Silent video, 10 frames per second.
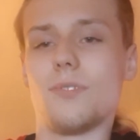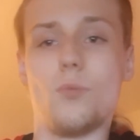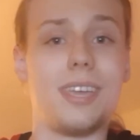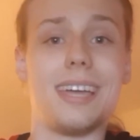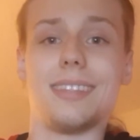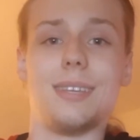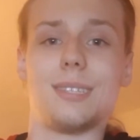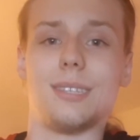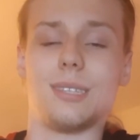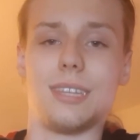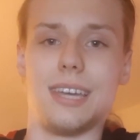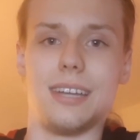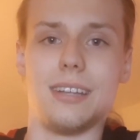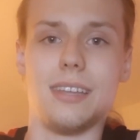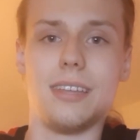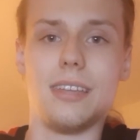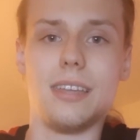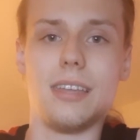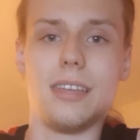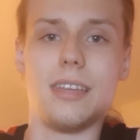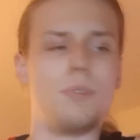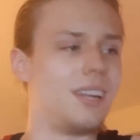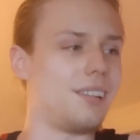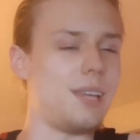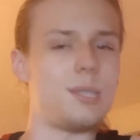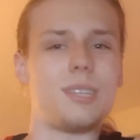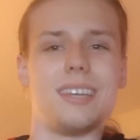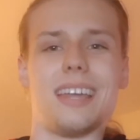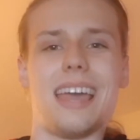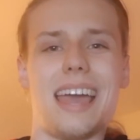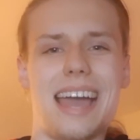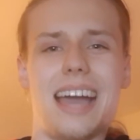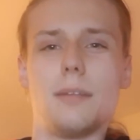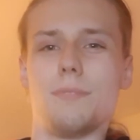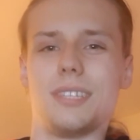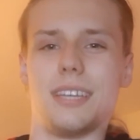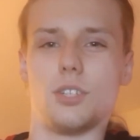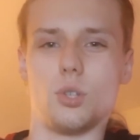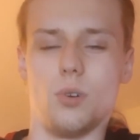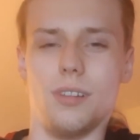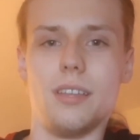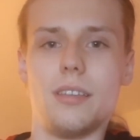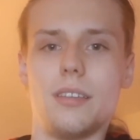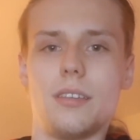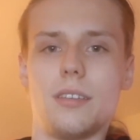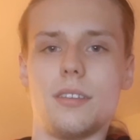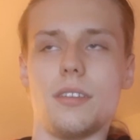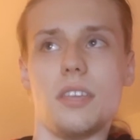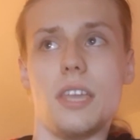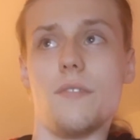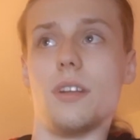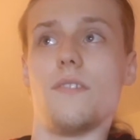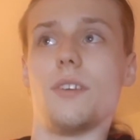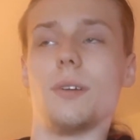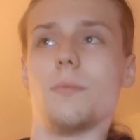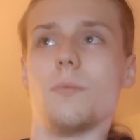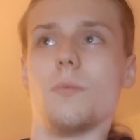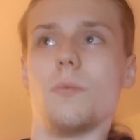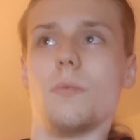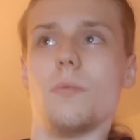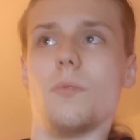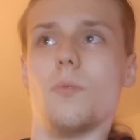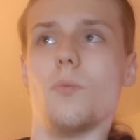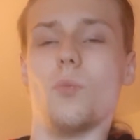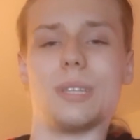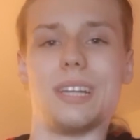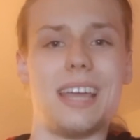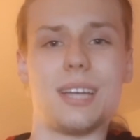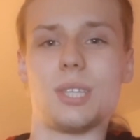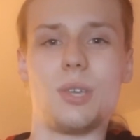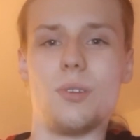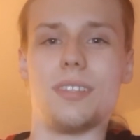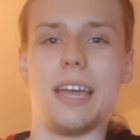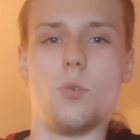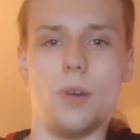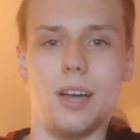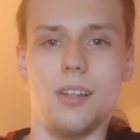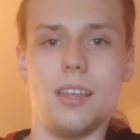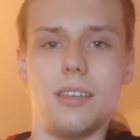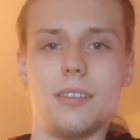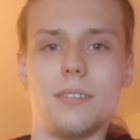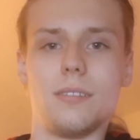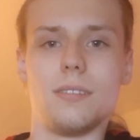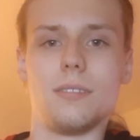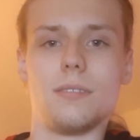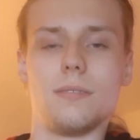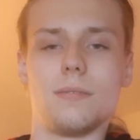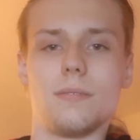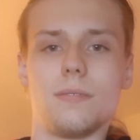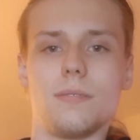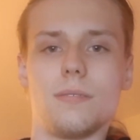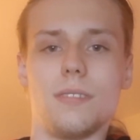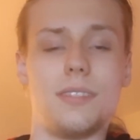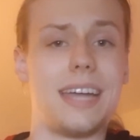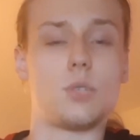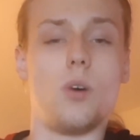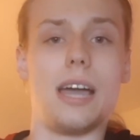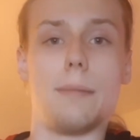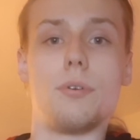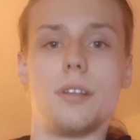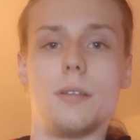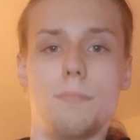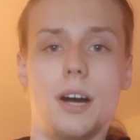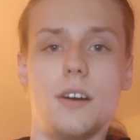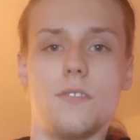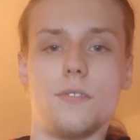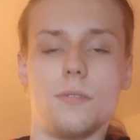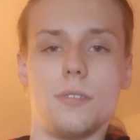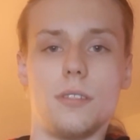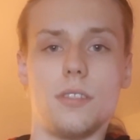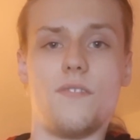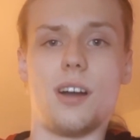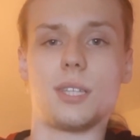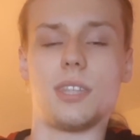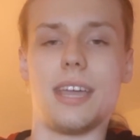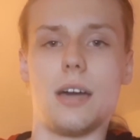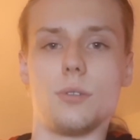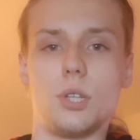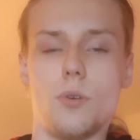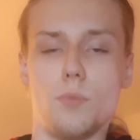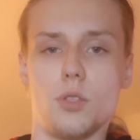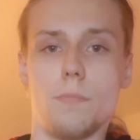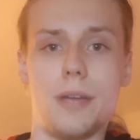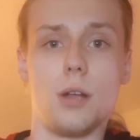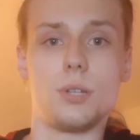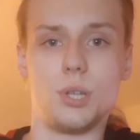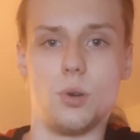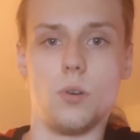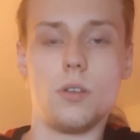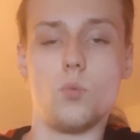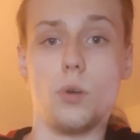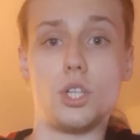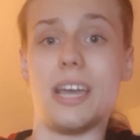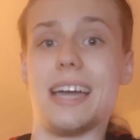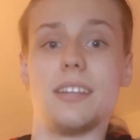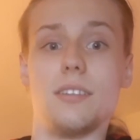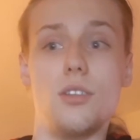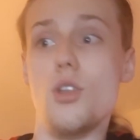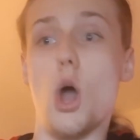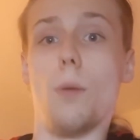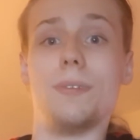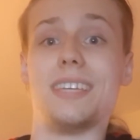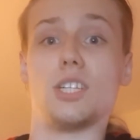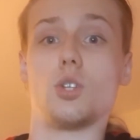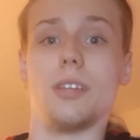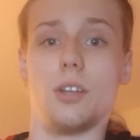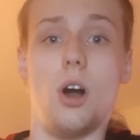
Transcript: we get this instead. But at least it had potential, even if it wasn't executed that well. That's why I put it above The Fox and the Hound 2 and Brother Bear 2, which had no potential at